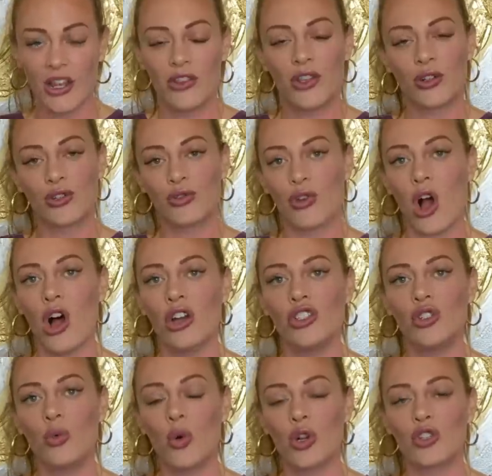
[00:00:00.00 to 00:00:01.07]
They're drawn
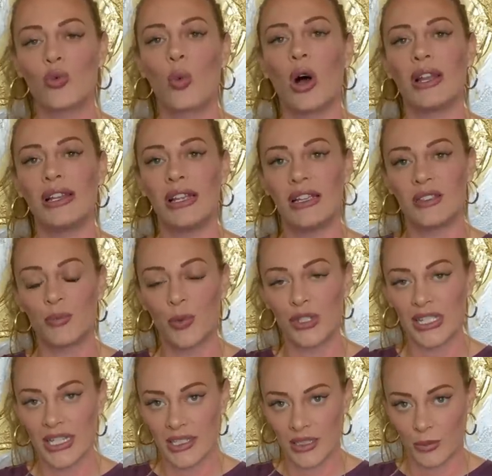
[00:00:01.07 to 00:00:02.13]
towards what is
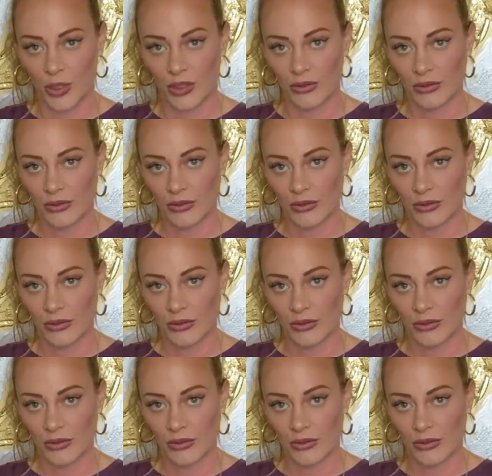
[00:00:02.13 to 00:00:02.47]
predictable.